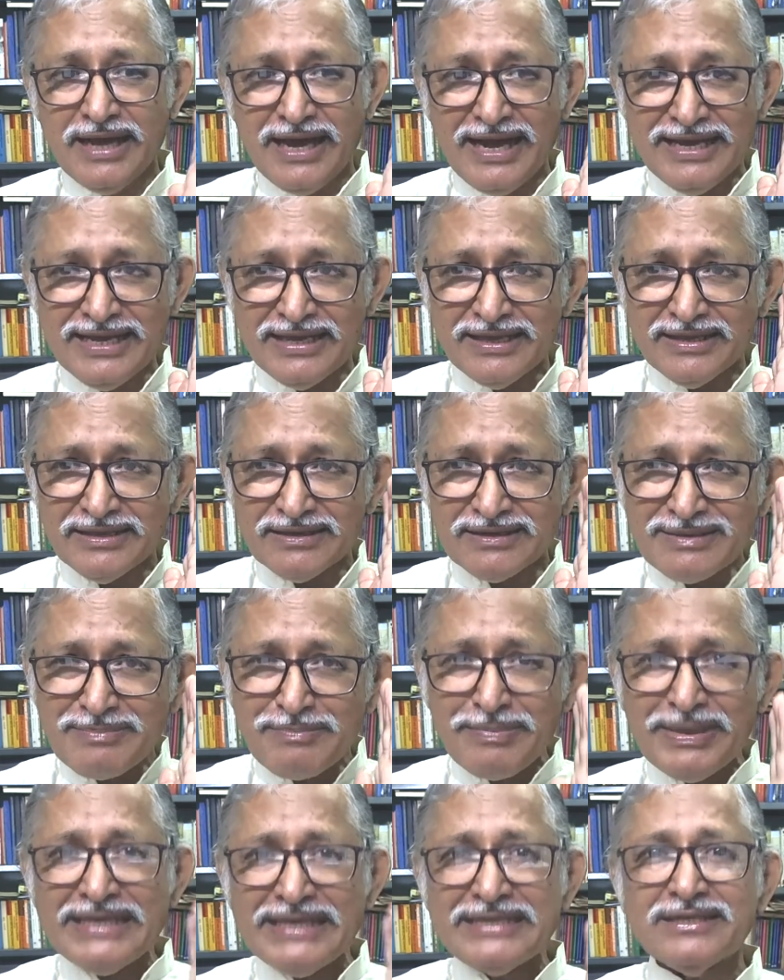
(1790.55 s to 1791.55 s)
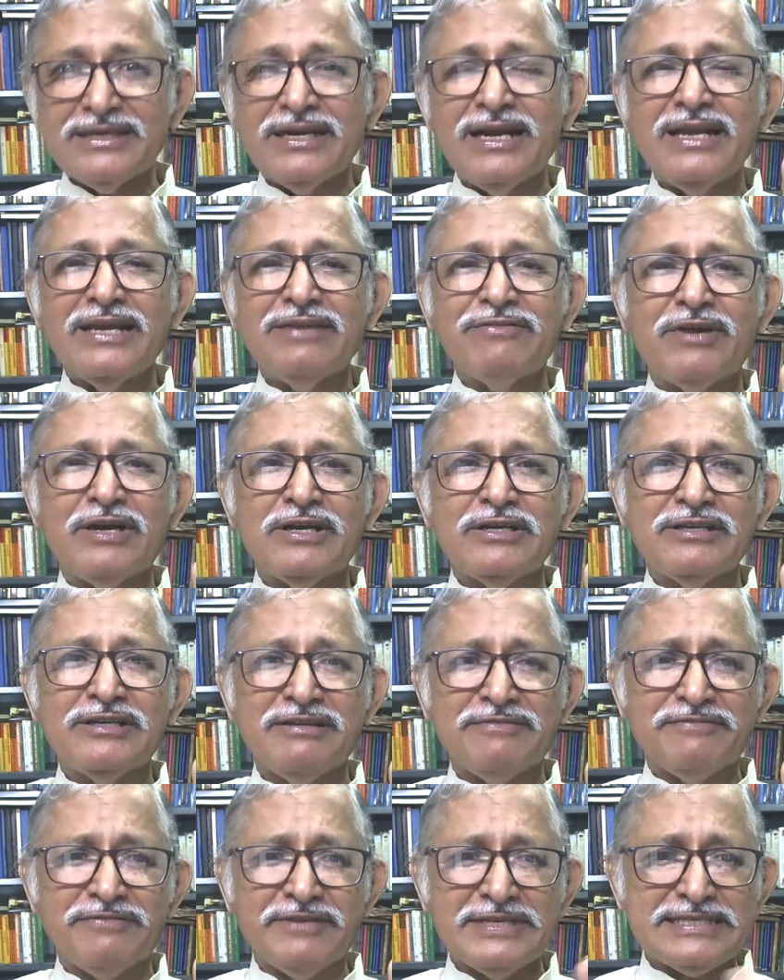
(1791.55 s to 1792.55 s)
I repeatedly want
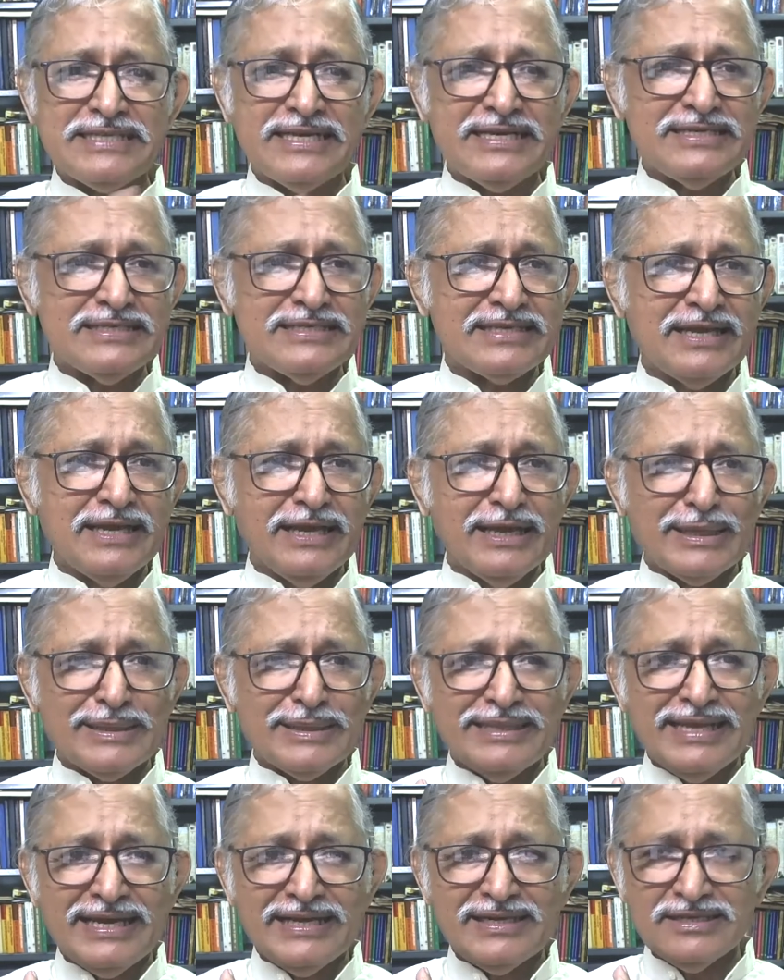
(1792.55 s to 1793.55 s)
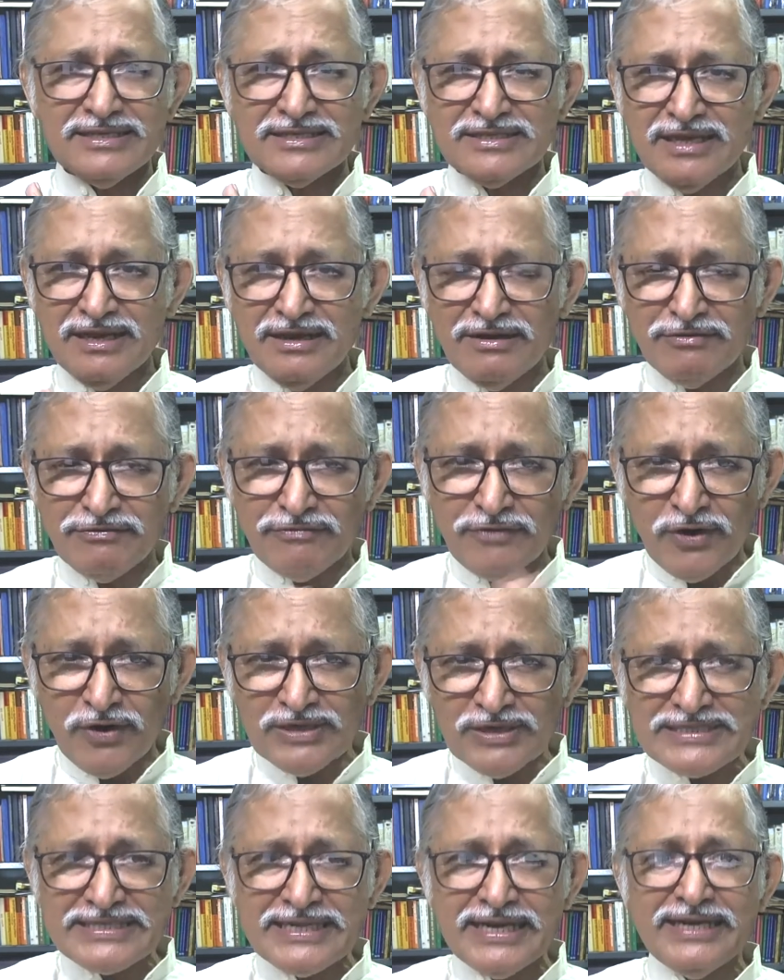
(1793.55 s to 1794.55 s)
to emphasize that is a
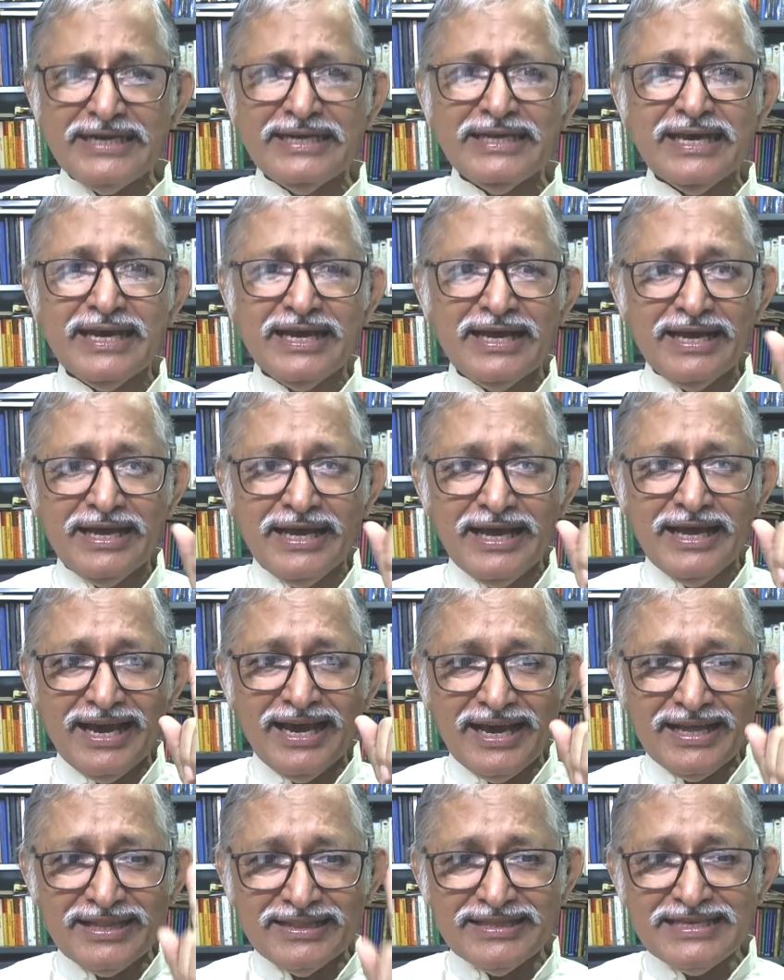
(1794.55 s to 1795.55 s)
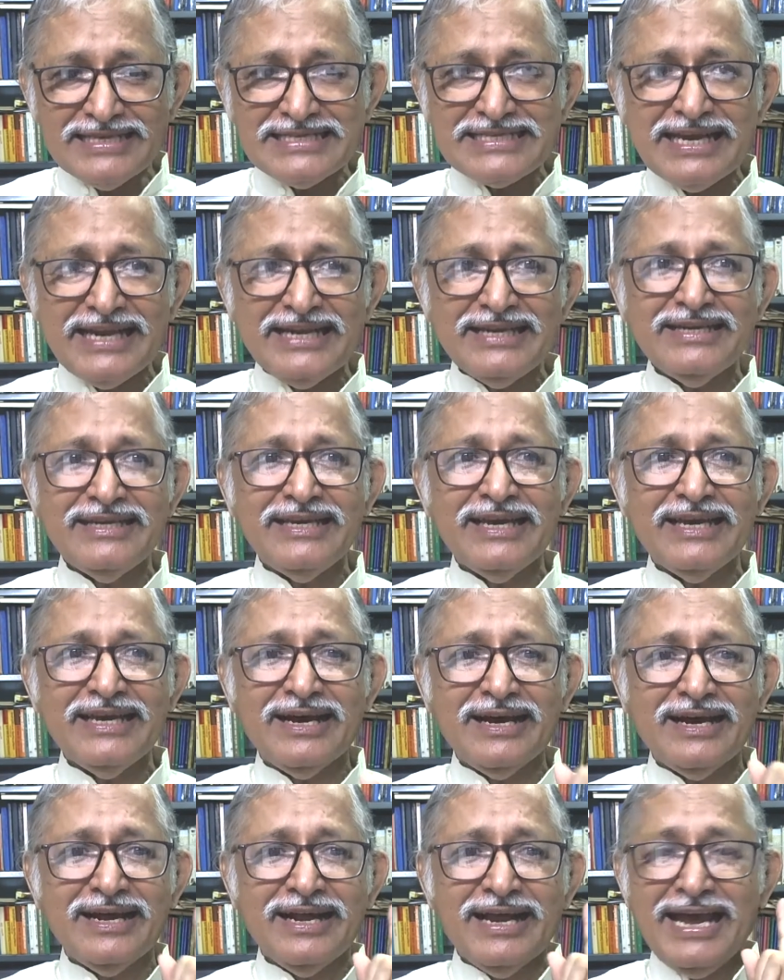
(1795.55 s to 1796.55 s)
false idea, and this
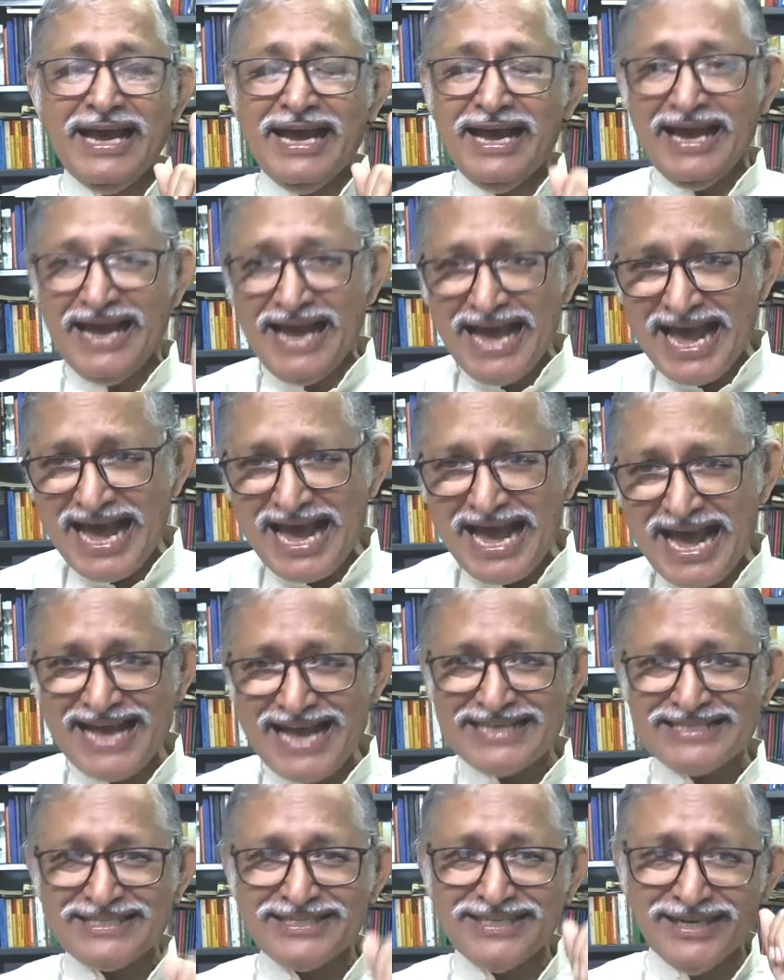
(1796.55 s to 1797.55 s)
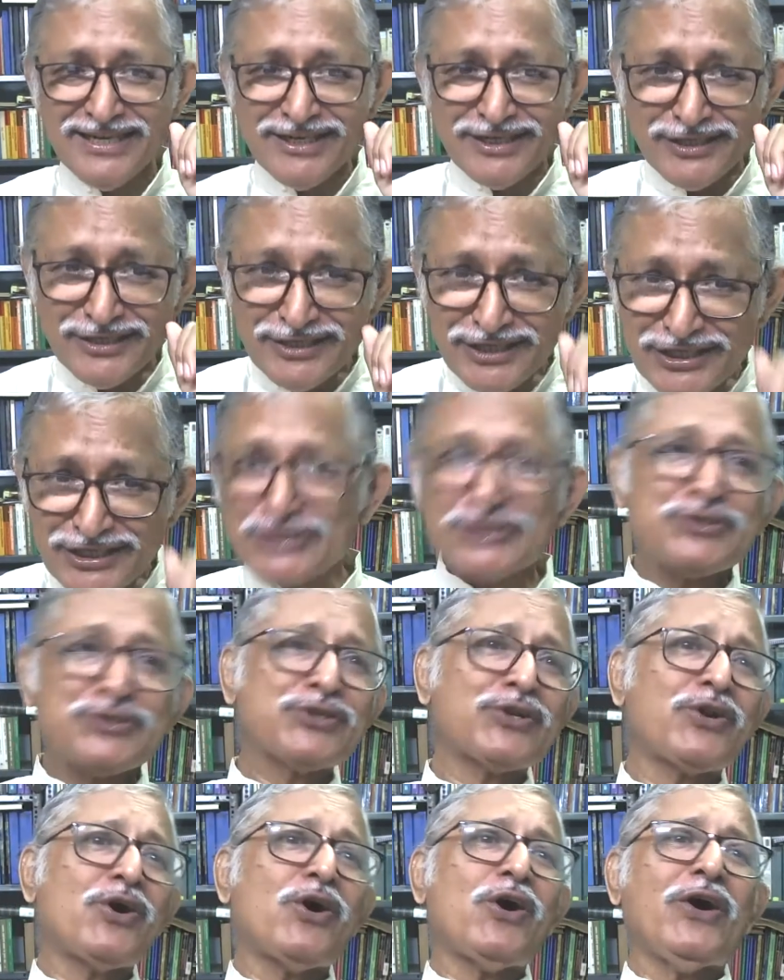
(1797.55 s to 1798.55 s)
idea has
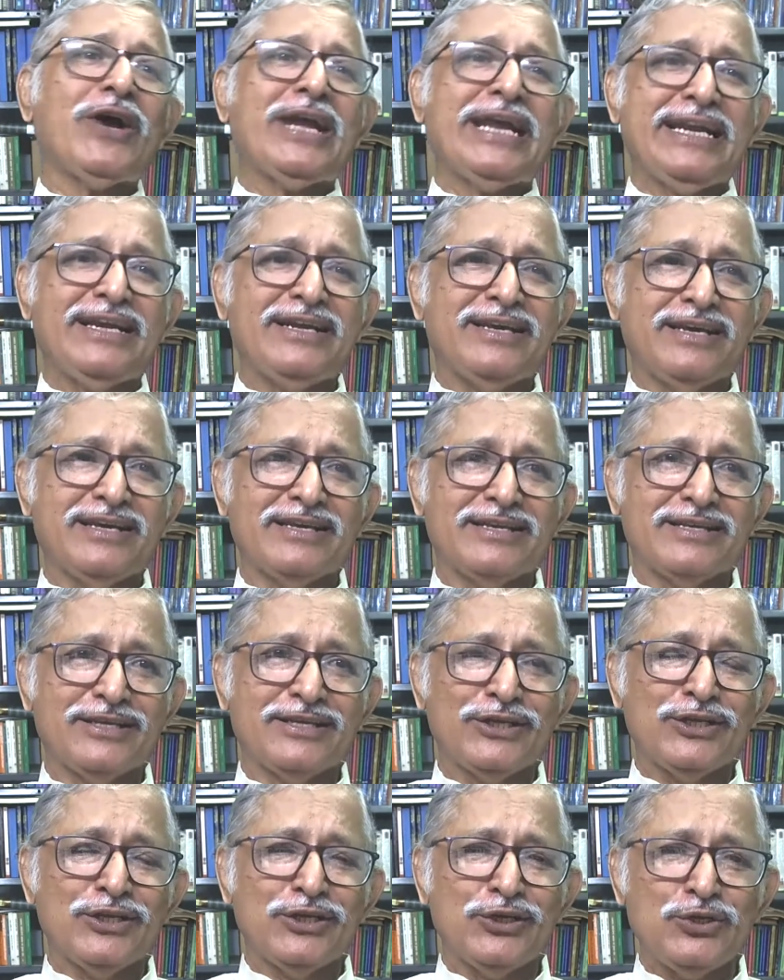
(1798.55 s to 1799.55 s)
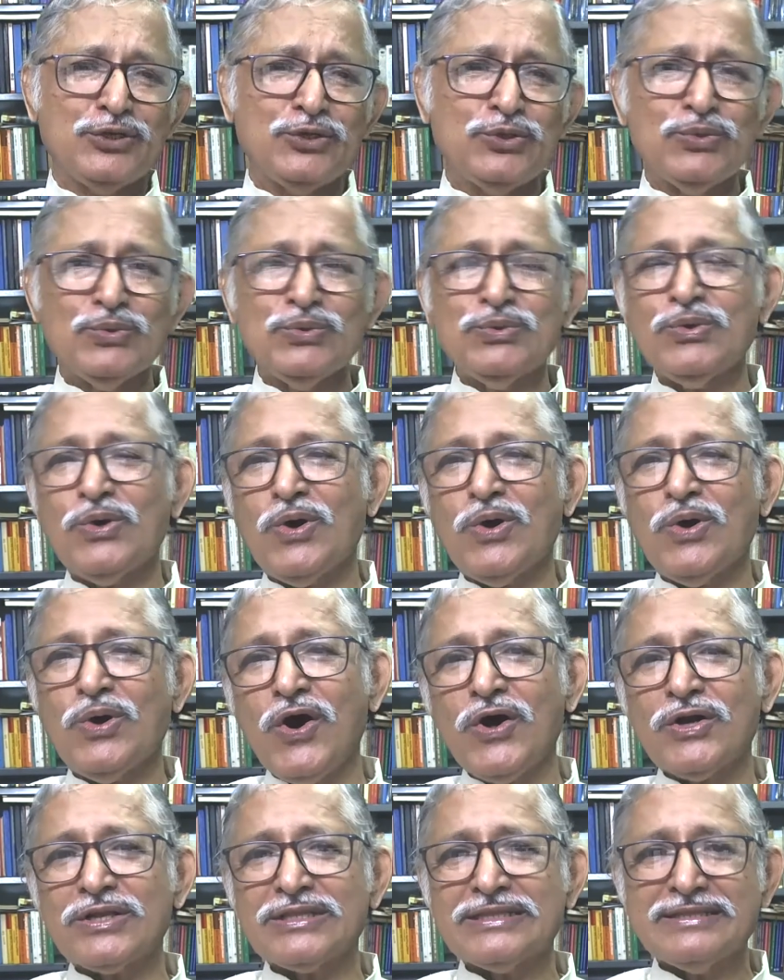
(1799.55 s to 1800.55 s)
destroyed two
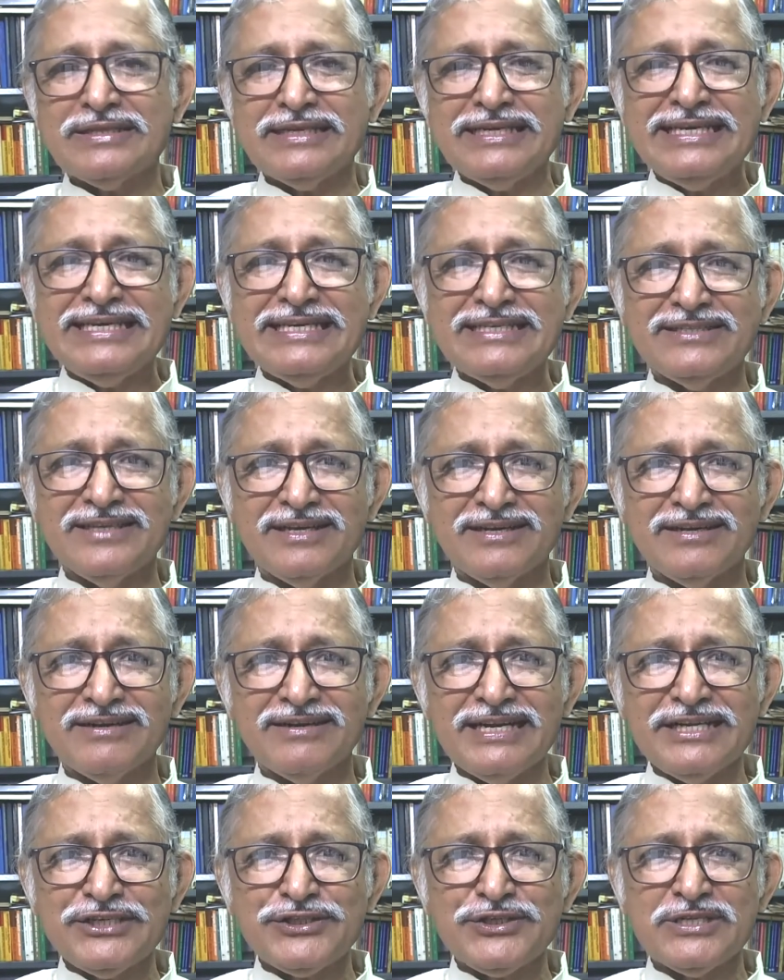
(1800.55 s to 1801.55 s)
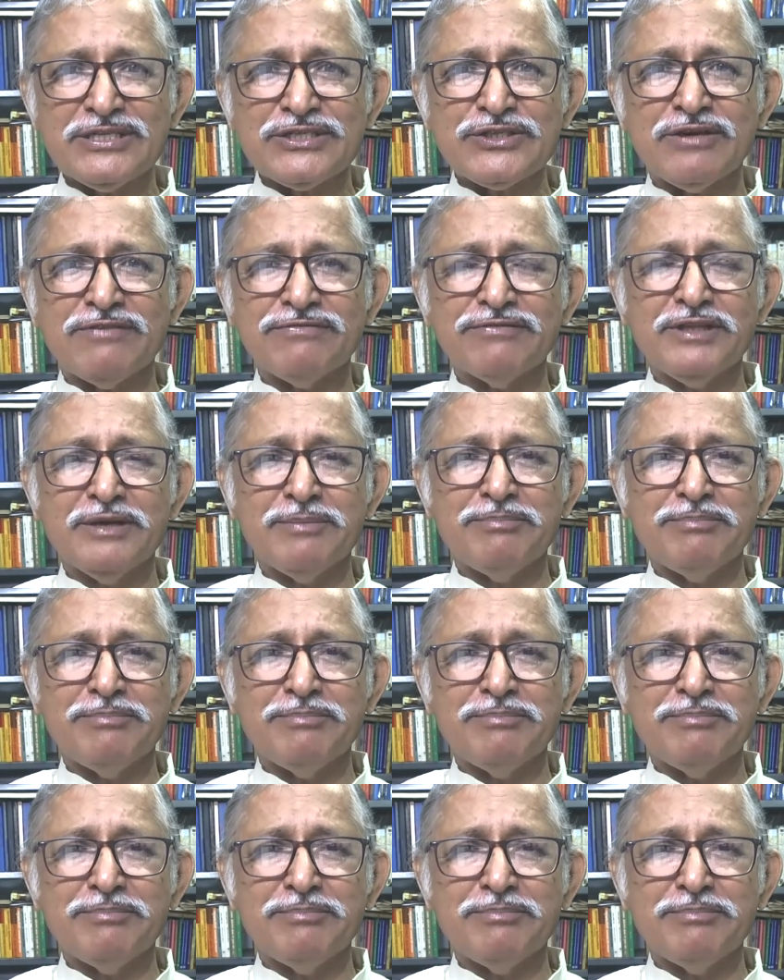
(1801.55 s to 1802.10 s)
or three generations of